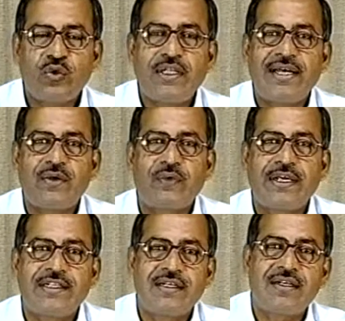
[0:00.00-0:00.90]
that
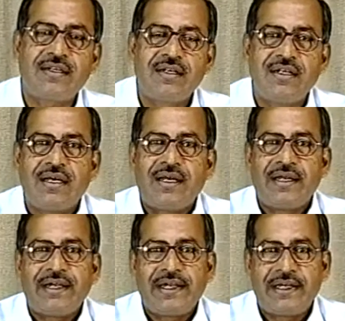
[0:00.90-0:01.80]
whether
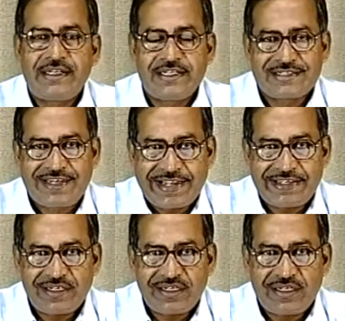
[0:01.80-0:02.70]
it is
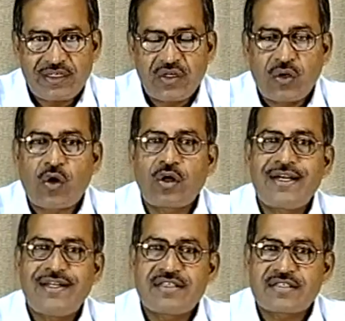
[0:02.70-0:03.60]
data or
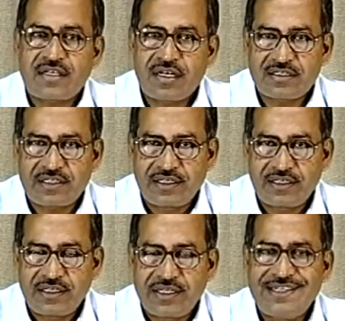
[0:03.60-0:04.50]
an instruction
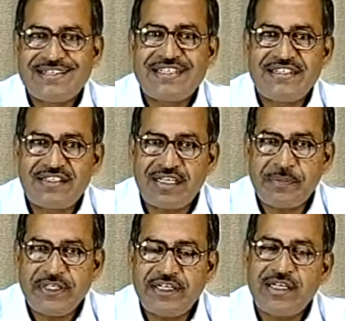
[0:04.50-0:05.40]
is
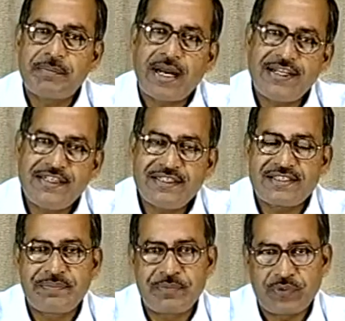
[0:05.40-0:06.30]
interpreted by the
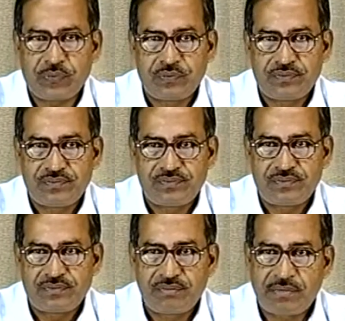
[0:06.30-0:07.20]
CPU,
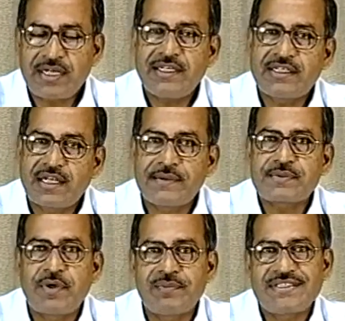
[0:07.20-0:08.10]
but it comes
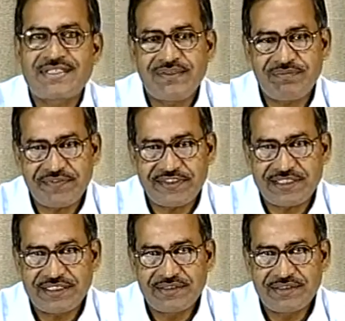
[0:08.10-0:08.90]
from the same memory.